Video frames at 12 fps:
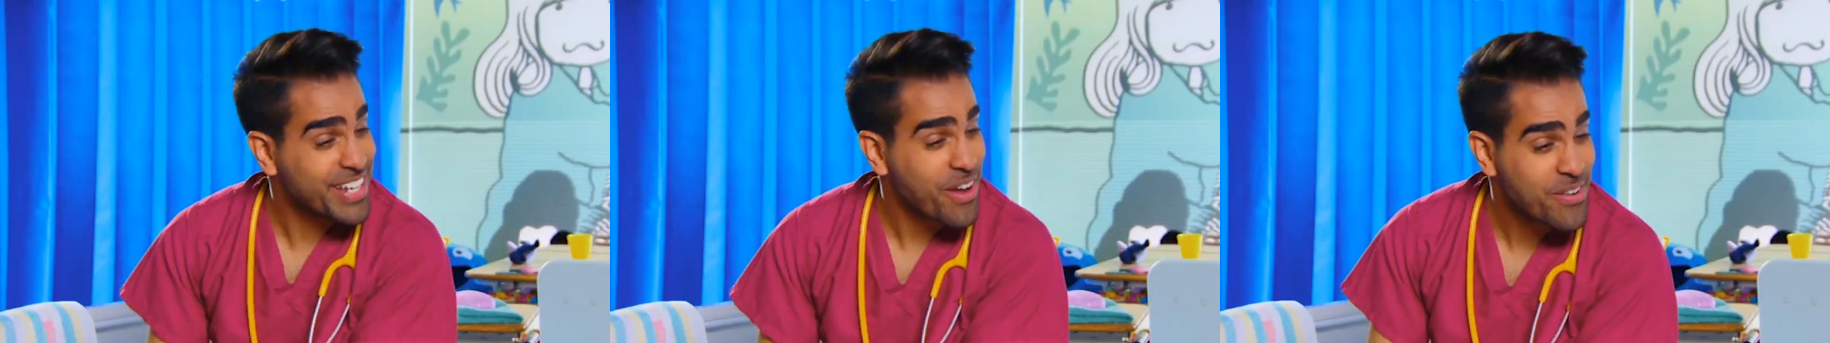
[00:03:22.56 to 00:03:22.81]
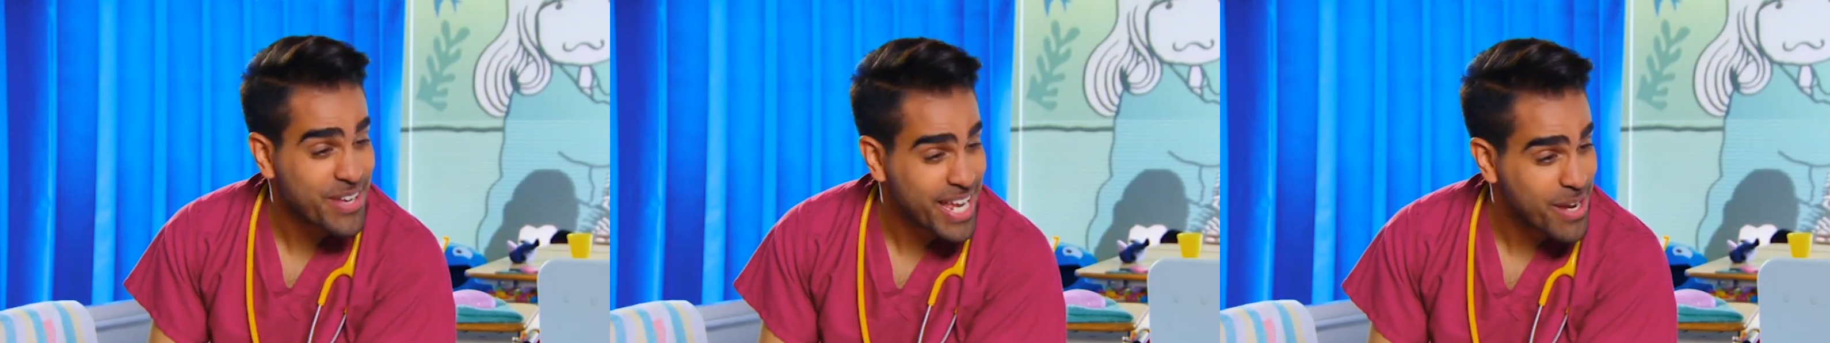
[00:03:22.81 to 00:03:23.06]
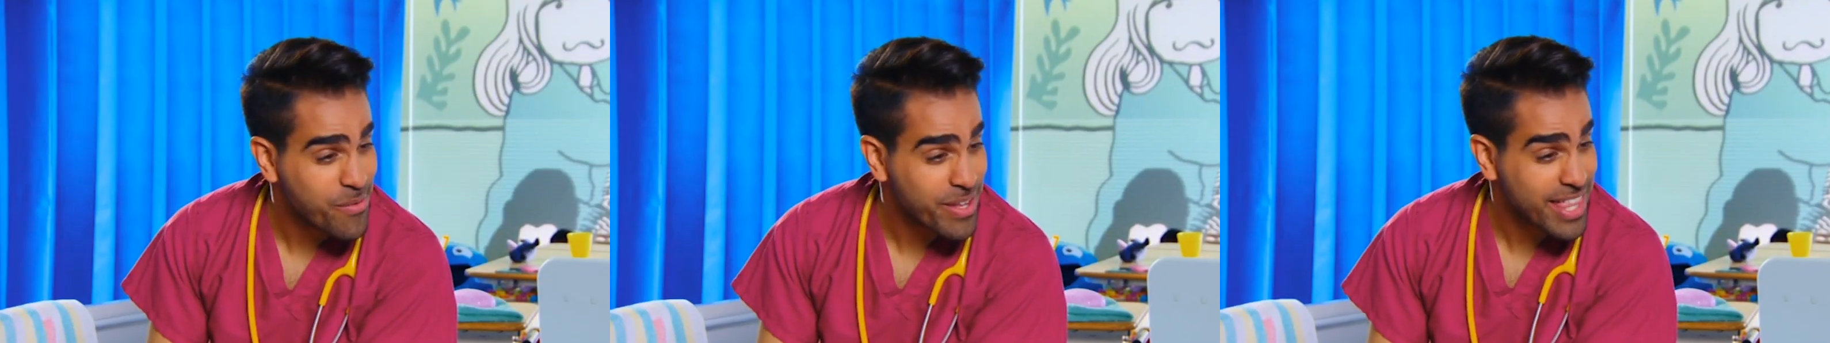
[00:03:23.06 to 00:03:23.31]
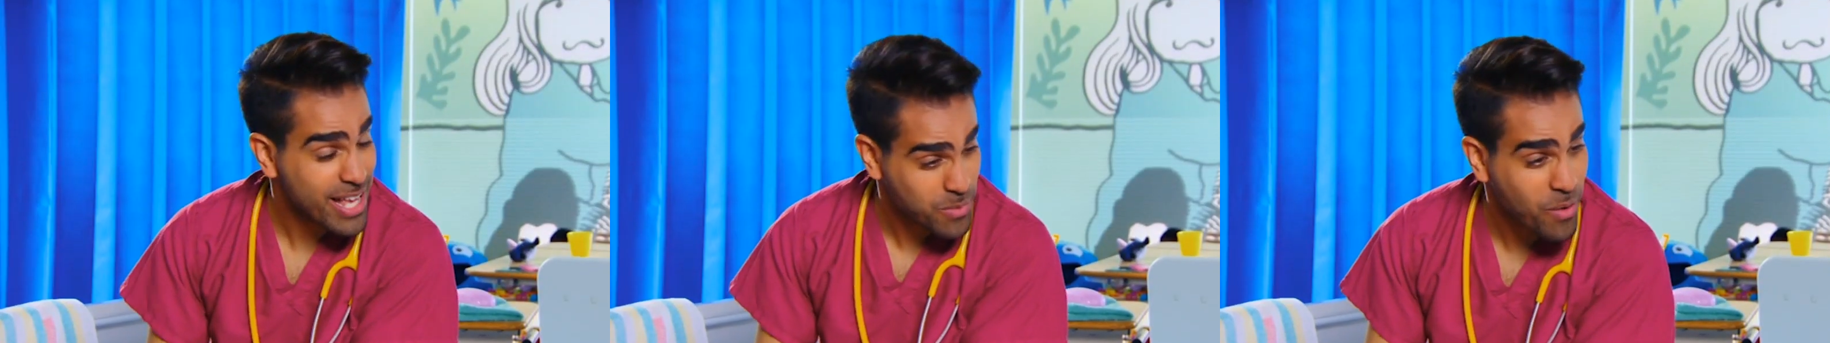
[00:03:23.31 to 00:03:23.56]
know, Kiwa.
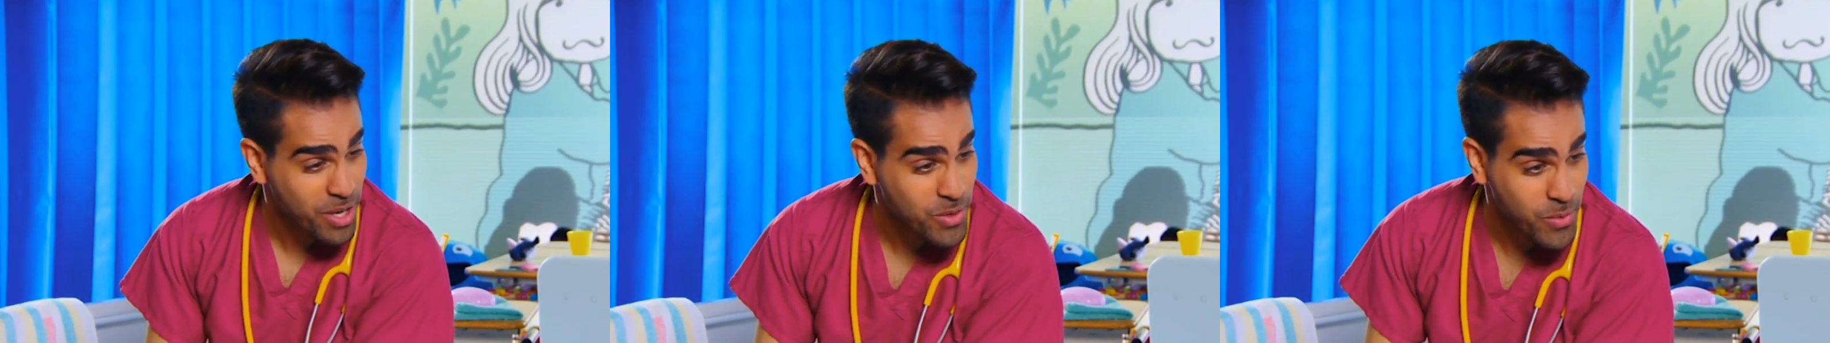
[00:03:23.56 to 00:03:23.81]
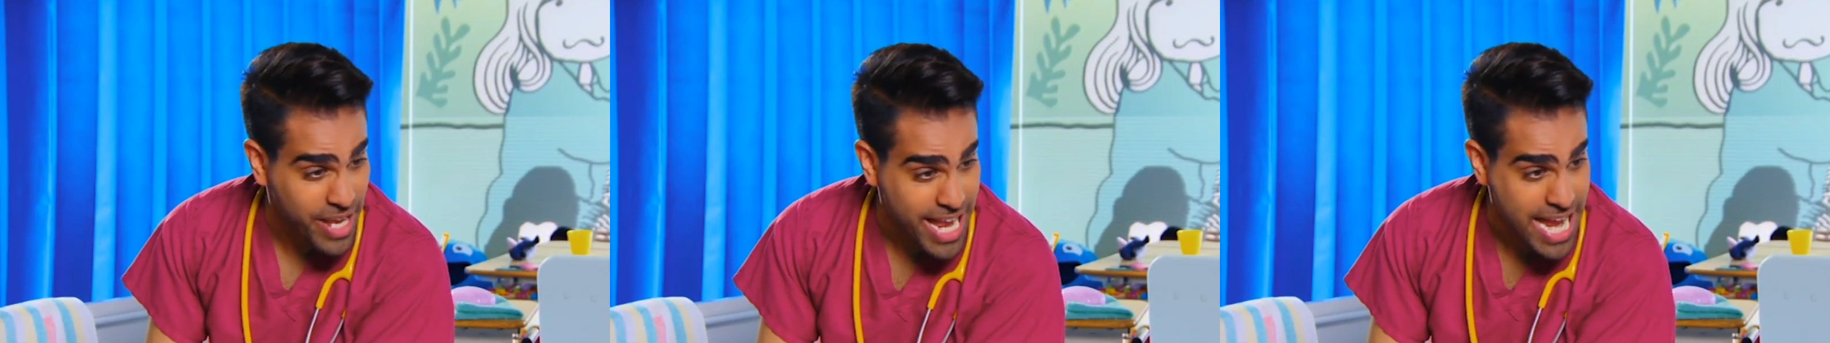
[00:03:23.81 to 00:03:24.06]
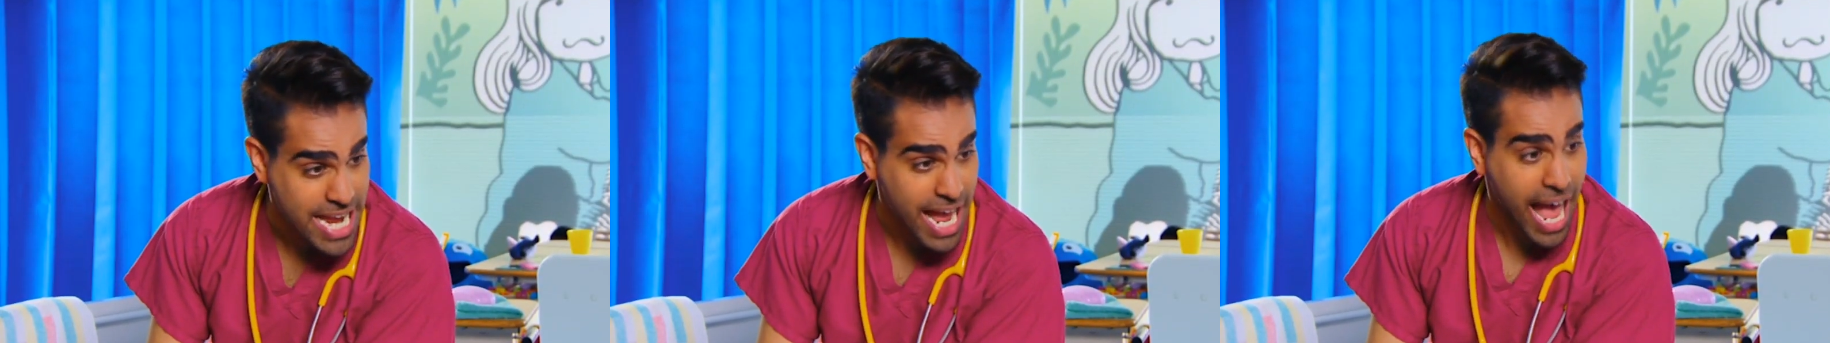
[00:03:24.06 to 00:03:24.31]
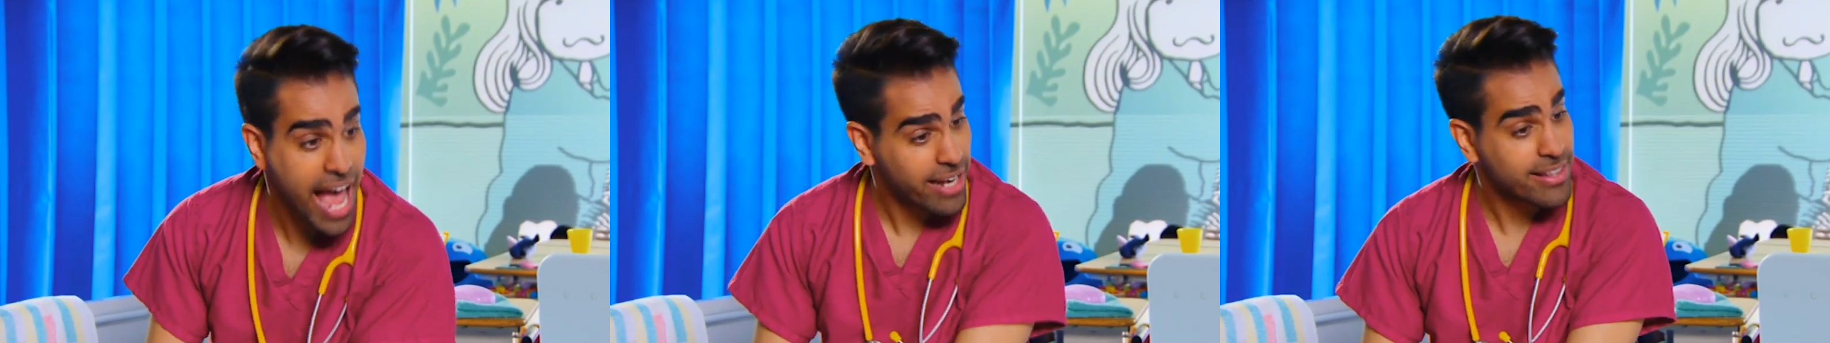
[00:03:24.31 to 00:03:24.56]
That's why you're here,
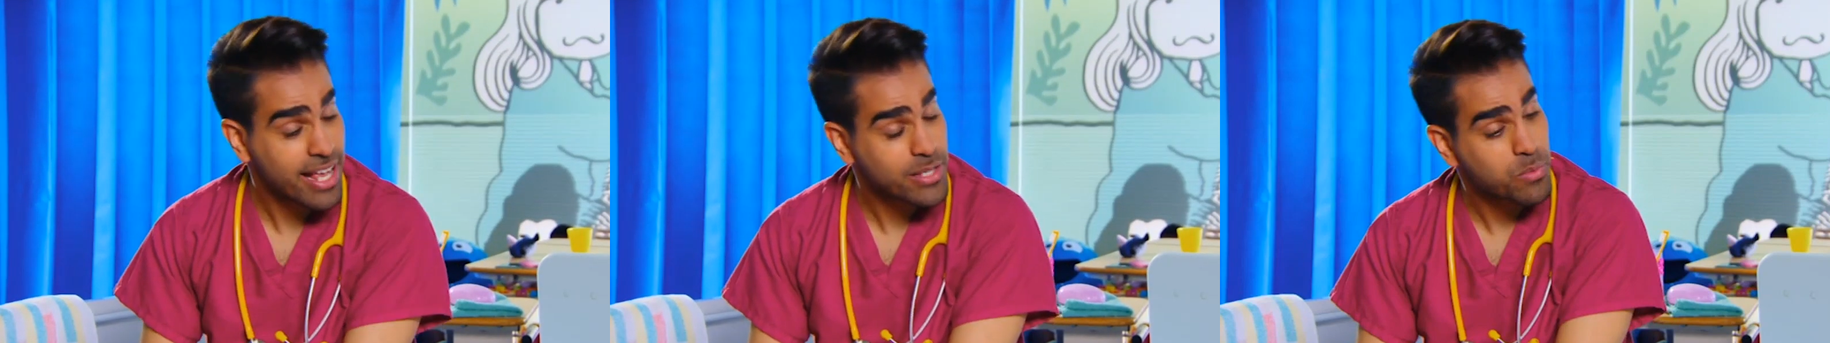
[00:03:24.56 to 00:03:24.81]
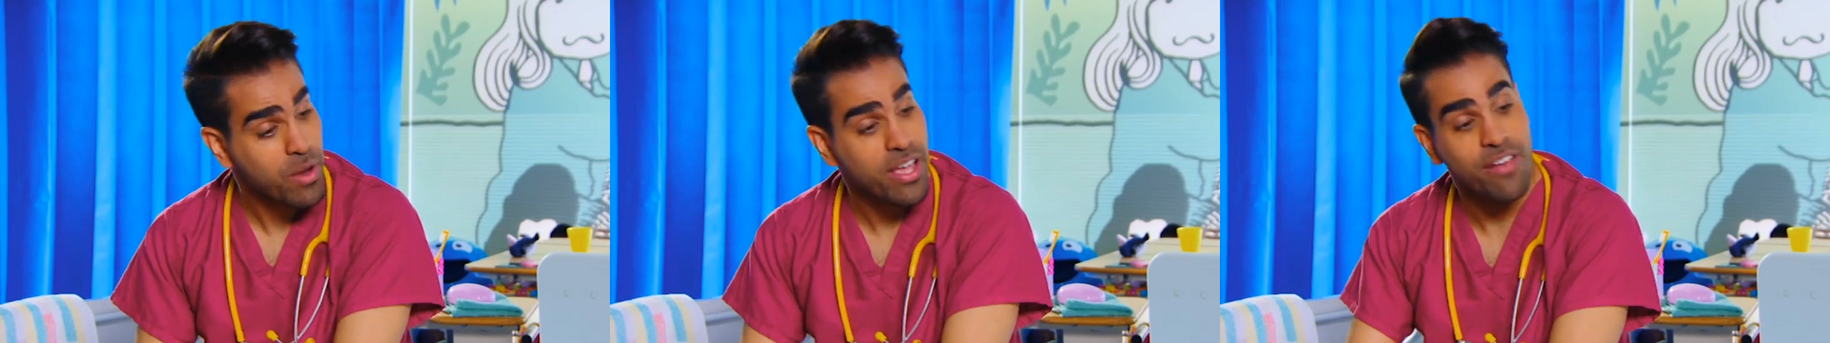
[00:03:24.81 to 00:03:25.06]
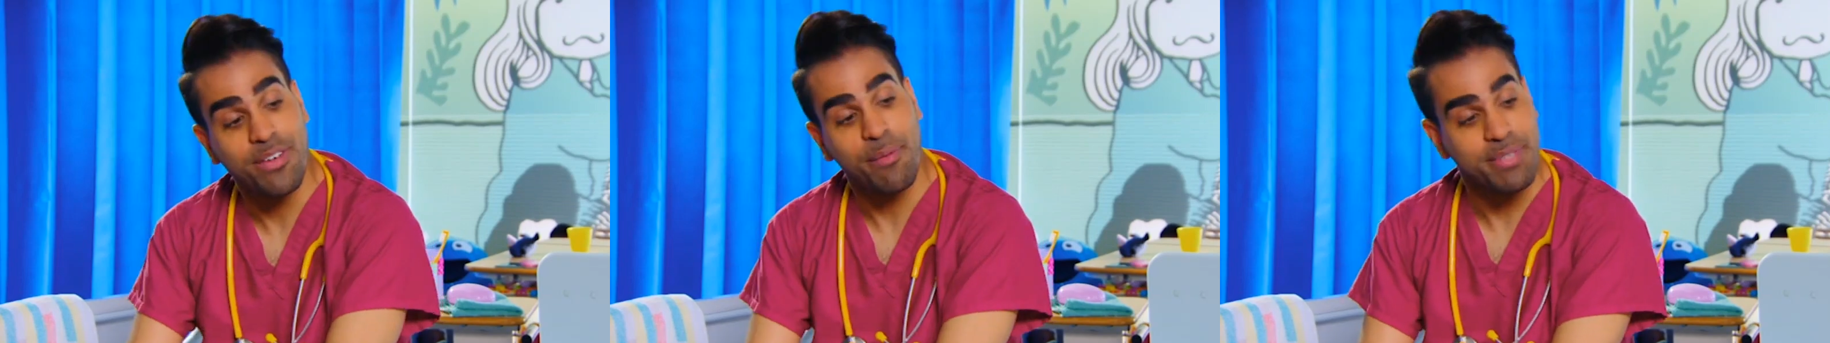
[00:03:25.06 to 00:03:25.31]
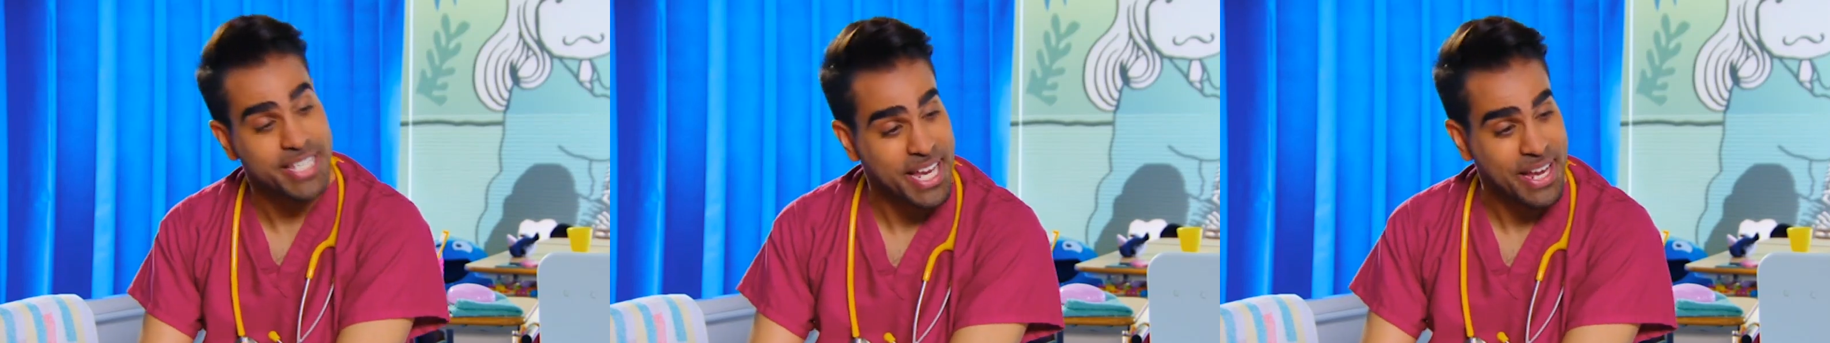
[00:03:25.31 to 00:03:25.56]
and that's why I've
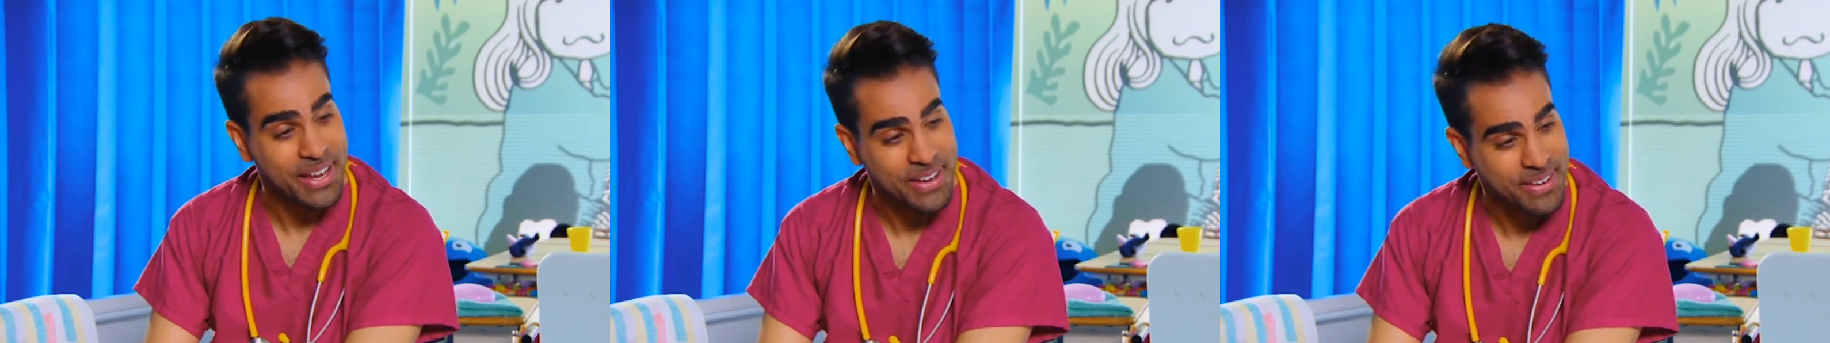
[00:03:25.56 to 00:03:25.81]
come to see you.